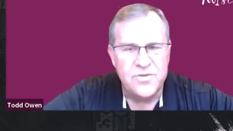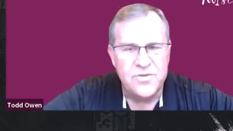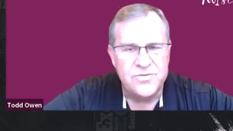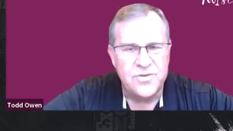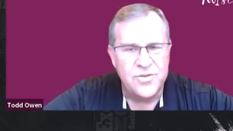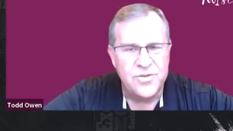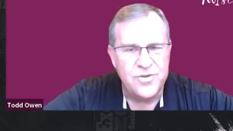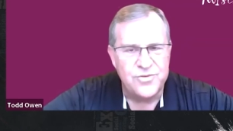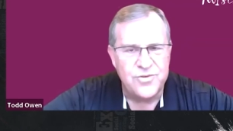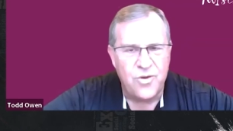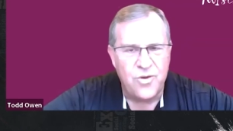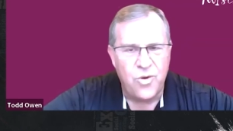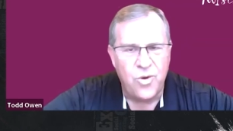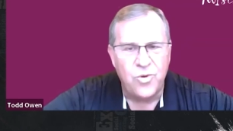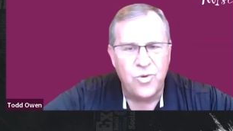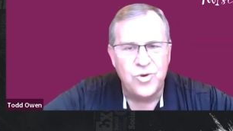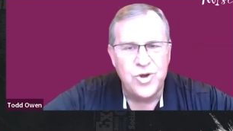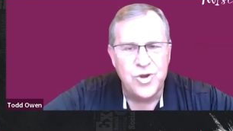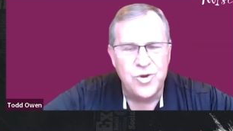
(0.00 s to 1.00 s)
So there's a
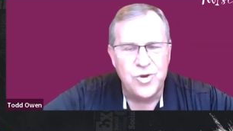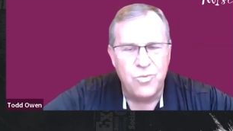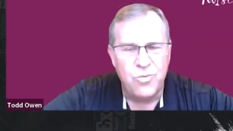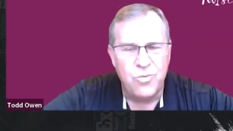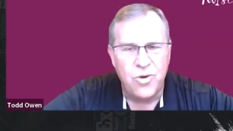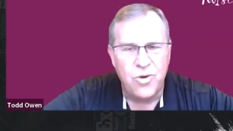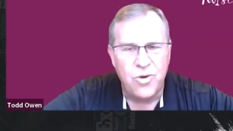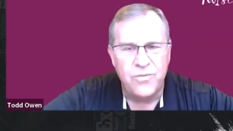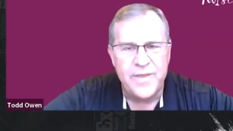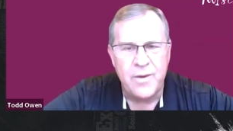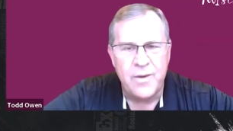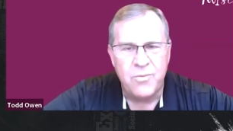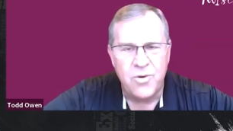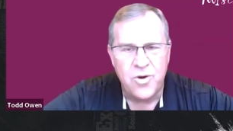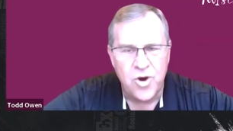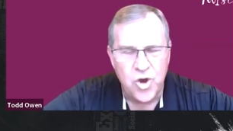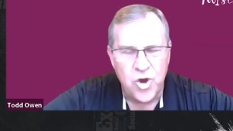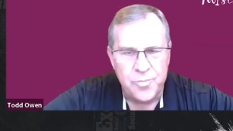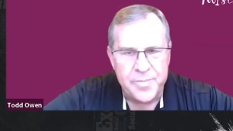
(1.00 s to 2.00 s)
whole new world that
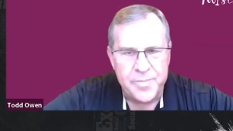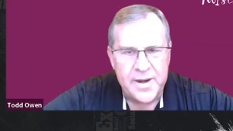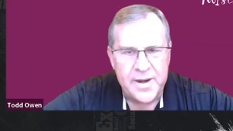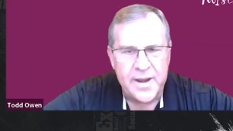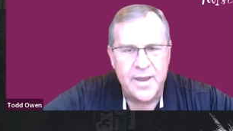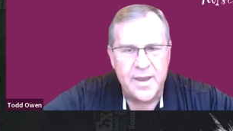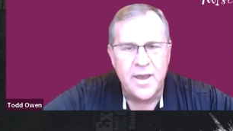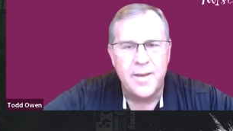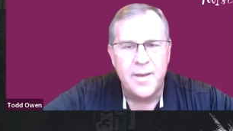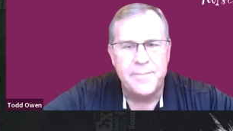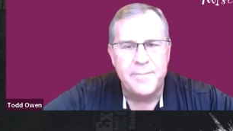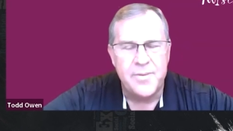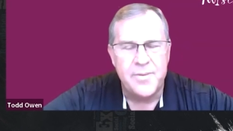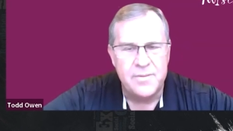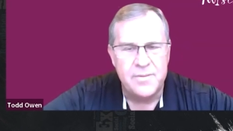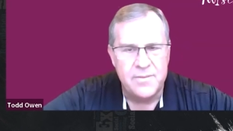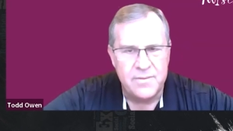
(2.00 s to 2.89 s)
we're opening up